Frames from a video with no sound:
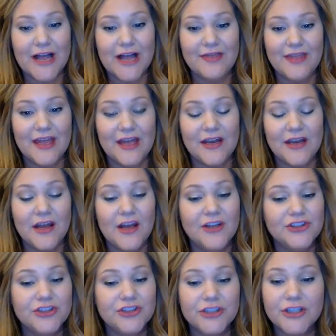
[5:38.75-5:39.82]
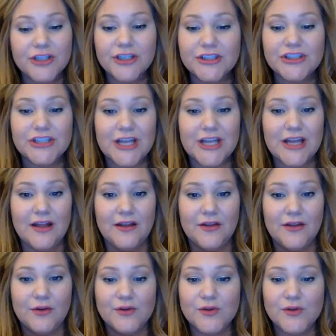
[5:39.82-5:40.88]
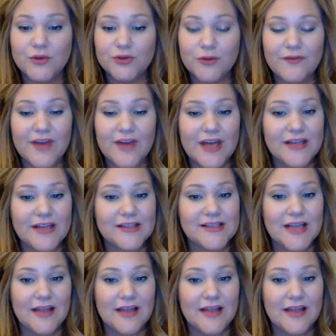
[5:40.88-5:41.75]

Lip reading: And then church and those social events,